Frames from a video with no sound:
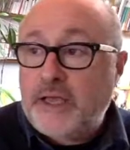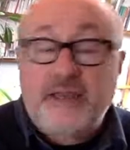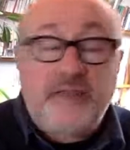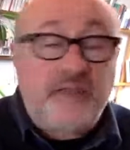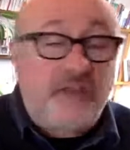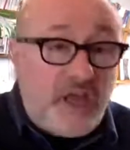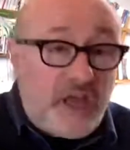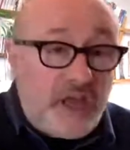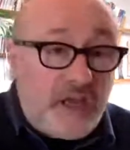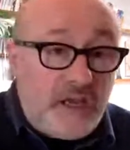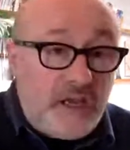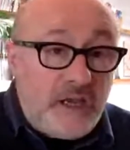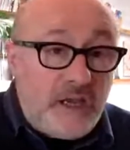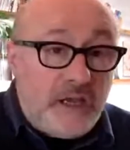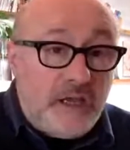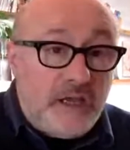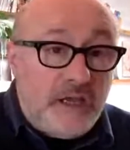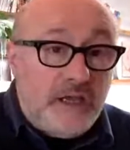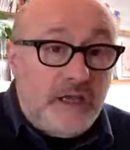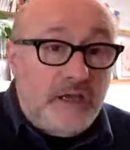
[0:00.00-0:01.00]
And
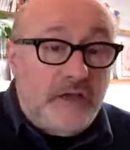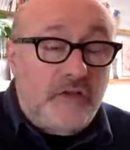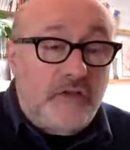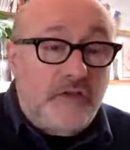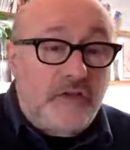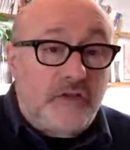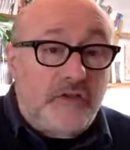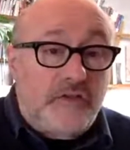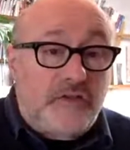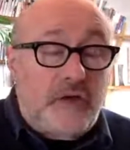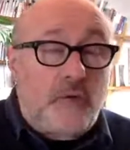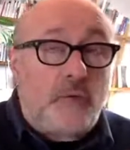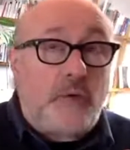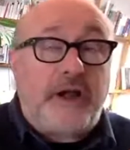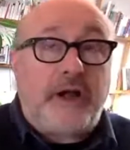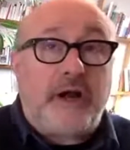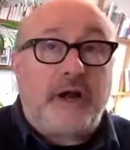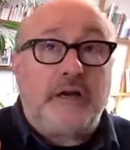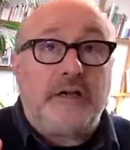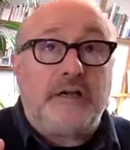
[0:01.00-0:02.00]
then they
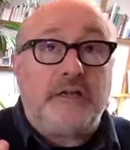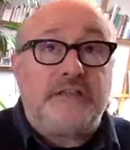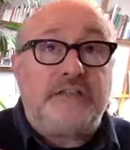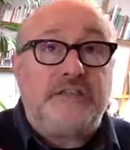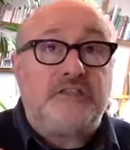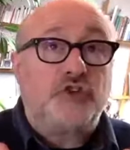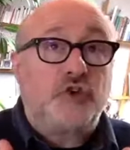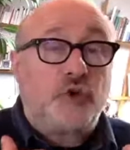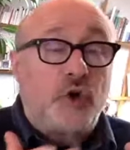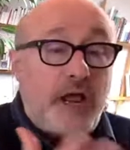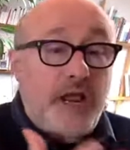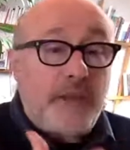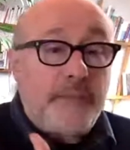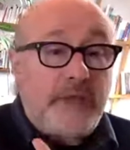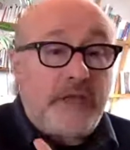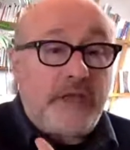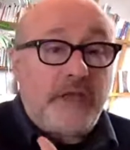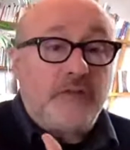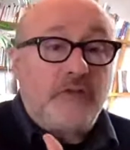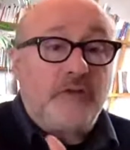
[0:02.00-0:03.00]
were
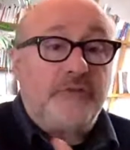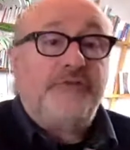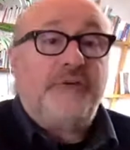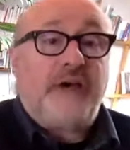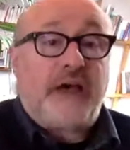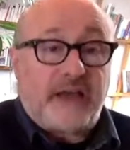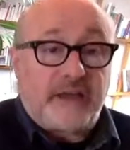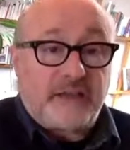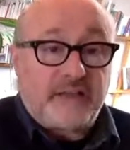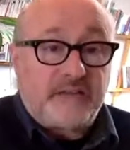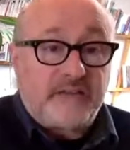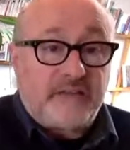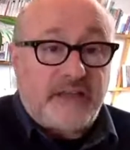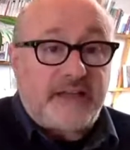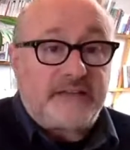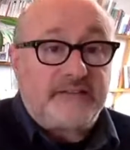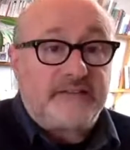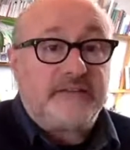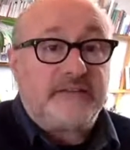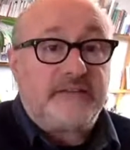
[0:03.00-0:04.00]
describing the fact
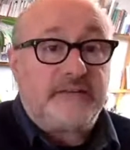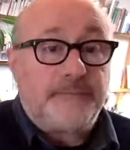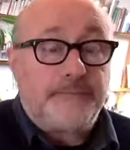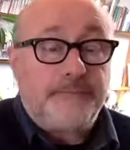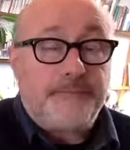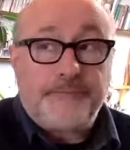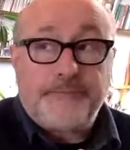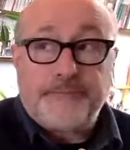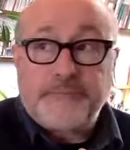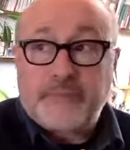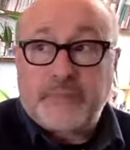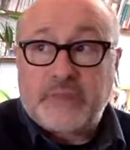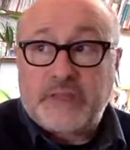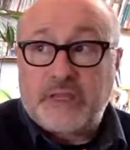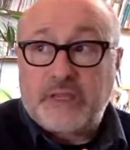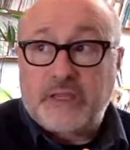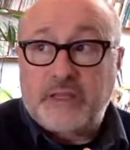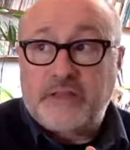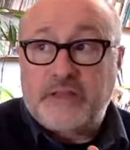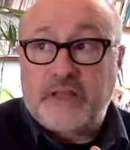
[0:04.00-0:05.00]
that
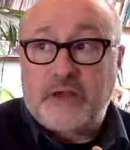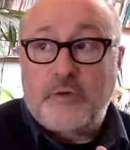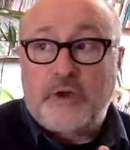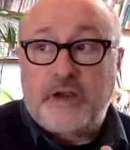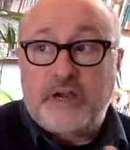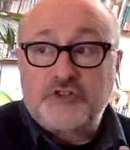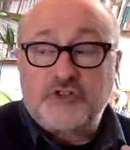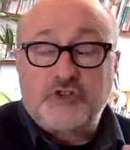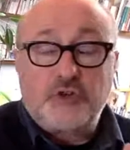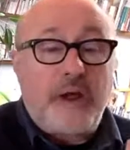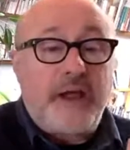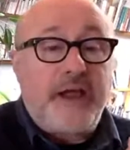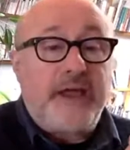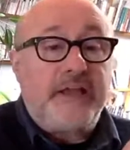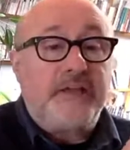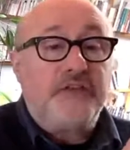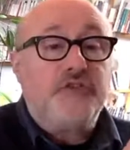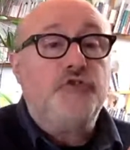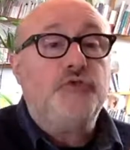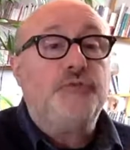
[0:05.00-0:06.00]
they were
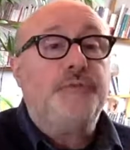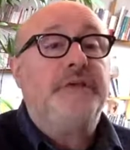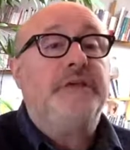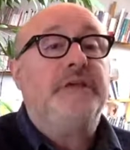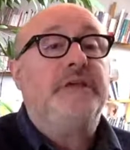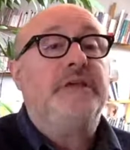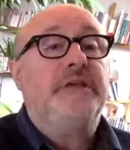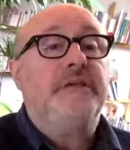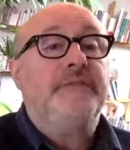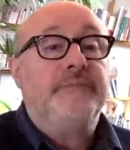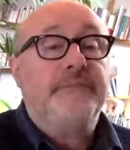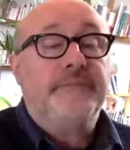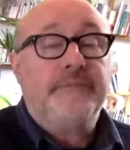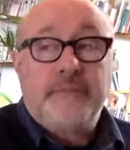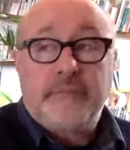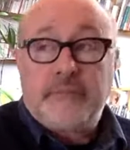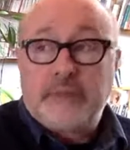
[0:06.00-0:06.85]
trying to be